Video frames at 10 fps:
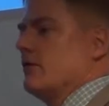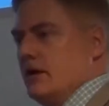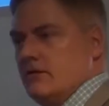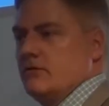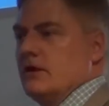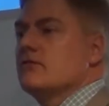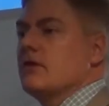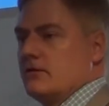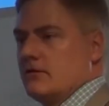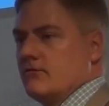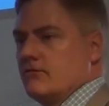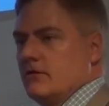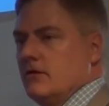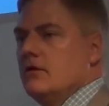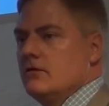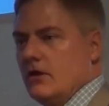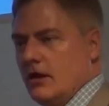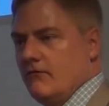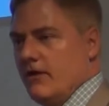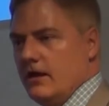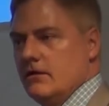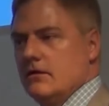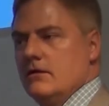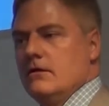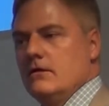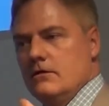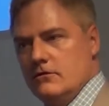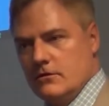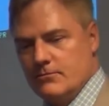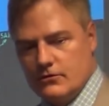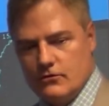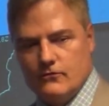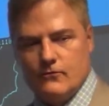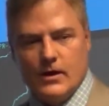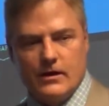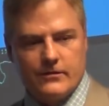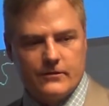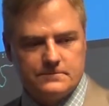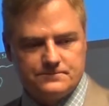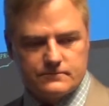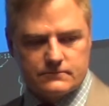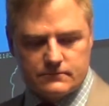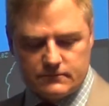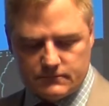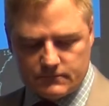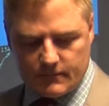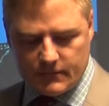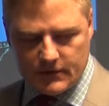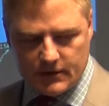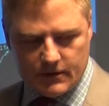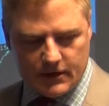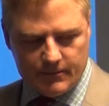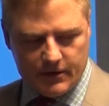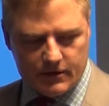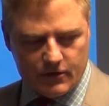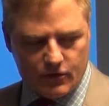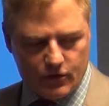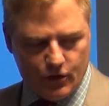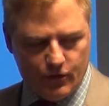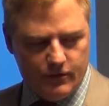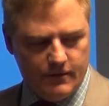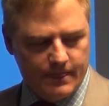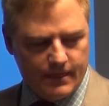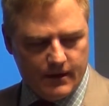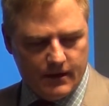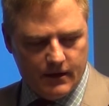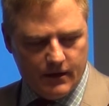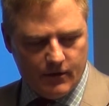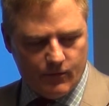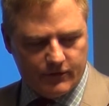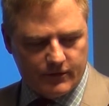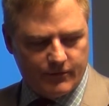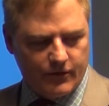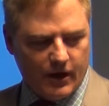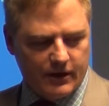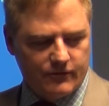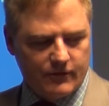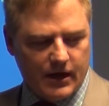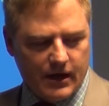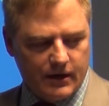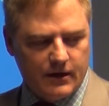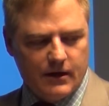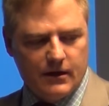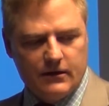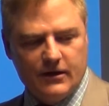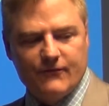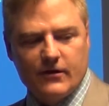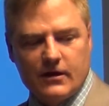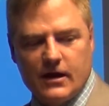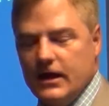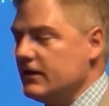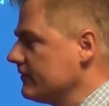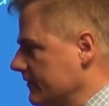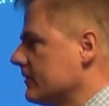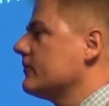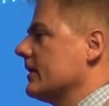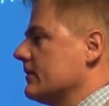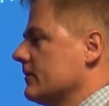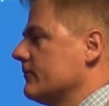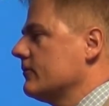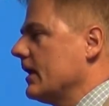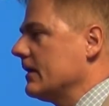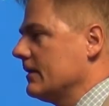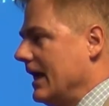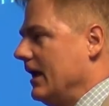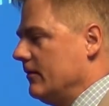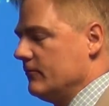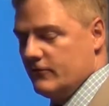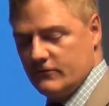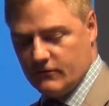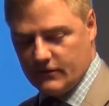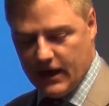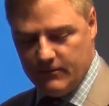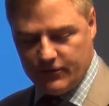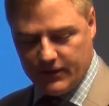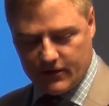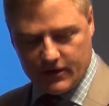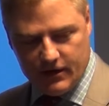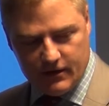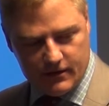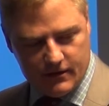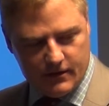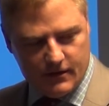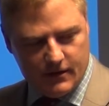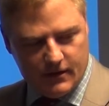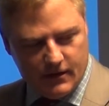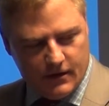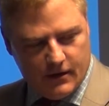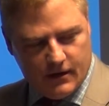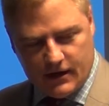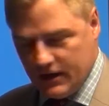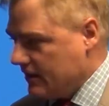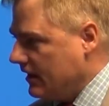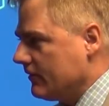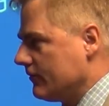creates incentives. Innovate to produce wealth. Let me conclude with some thoughts on different kinds of incentives and games. So game theory, I